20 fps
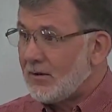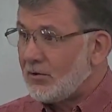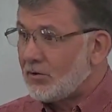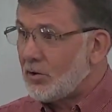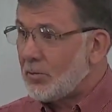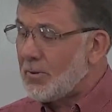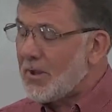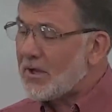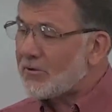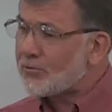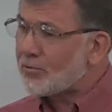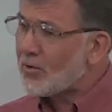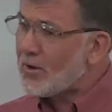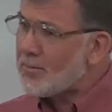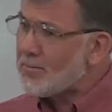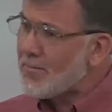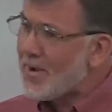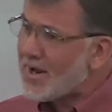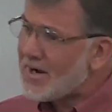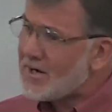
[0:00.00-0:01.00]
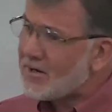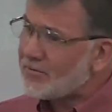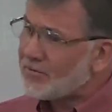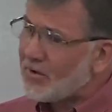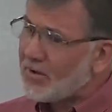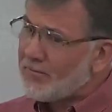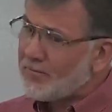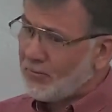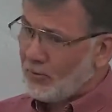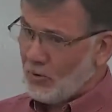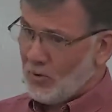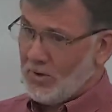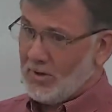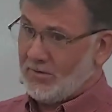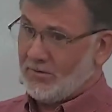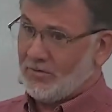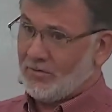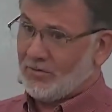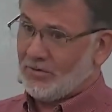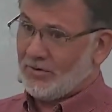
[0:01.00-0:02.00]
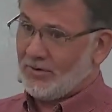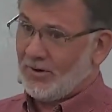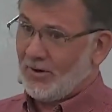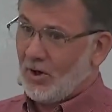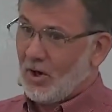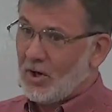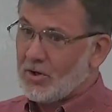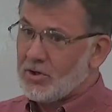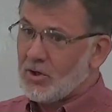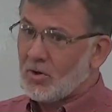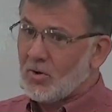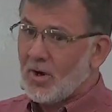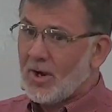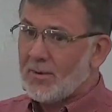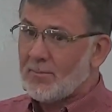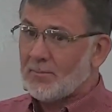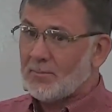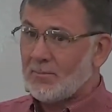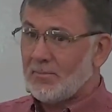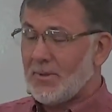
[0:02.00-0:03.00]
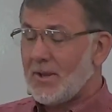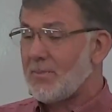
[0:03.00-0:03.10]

to be a tremendous influence on your un,